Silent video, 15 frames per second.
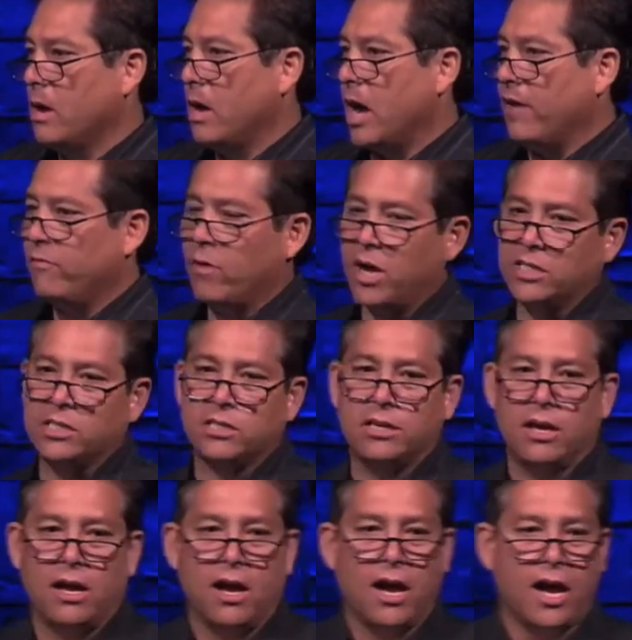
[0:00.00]
I've watched
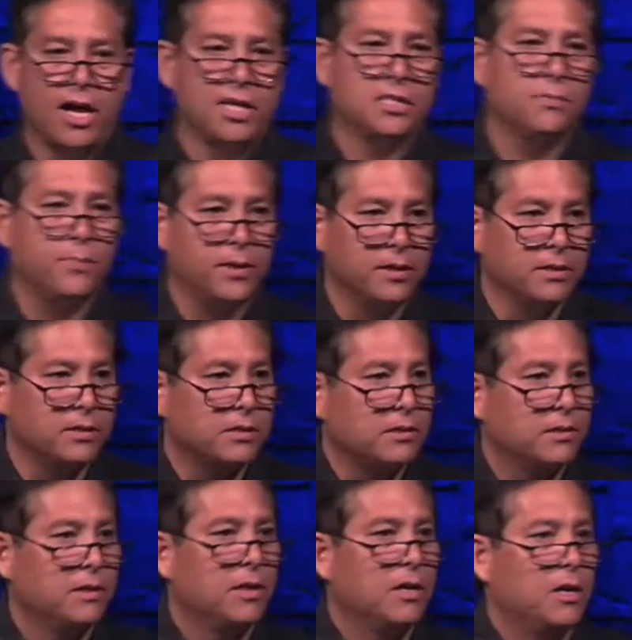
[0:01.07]
husbands
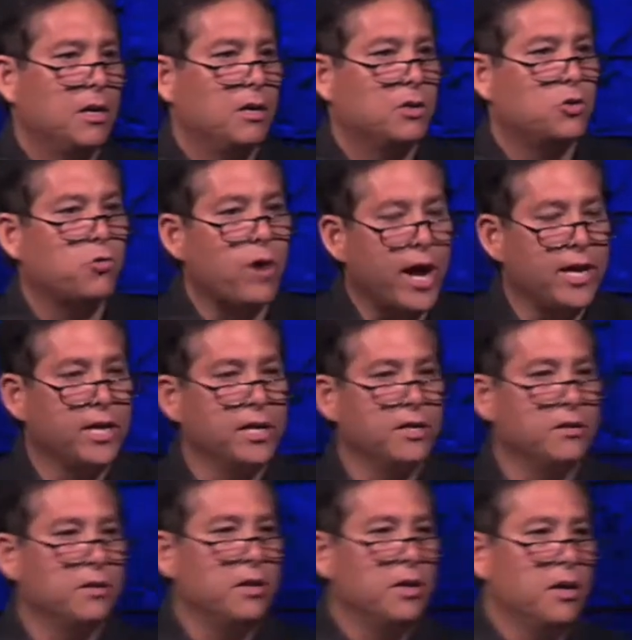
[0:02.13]
try to